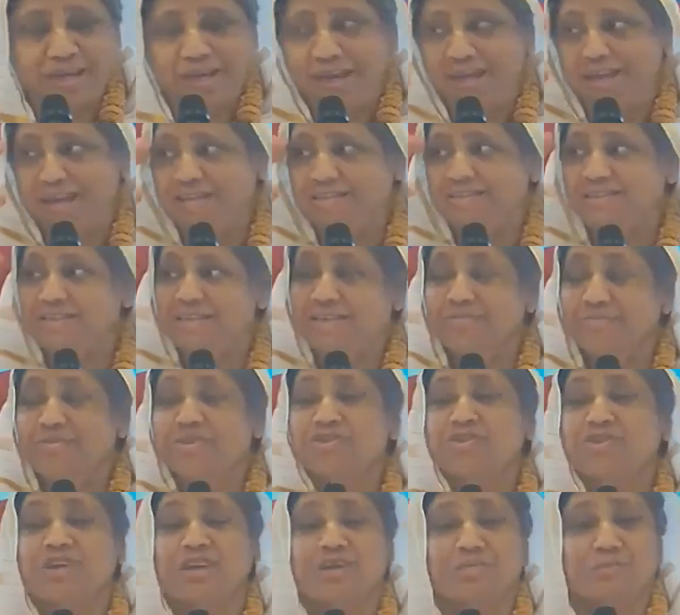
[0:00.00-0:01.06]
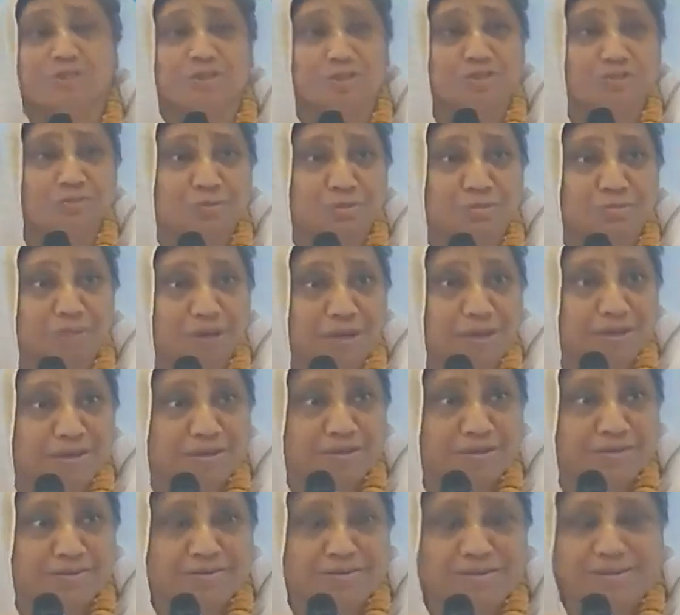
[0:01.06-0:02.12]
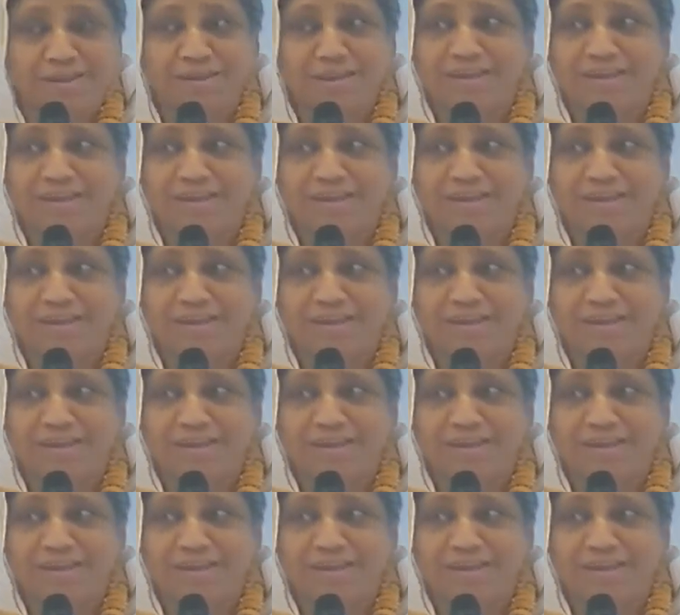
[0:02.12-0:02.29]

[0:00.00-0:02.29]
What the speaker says: and his image came into my mind.